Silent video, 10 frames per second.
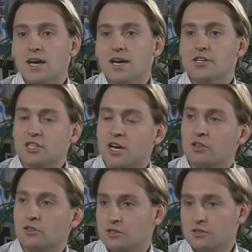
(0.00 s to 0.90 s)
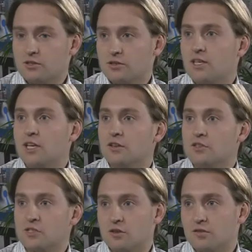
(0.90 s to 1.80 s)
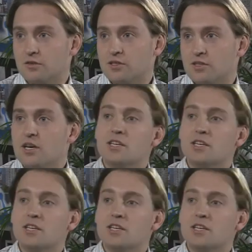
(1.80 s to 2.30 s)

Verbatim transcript: It just kind of looks clean on the surface.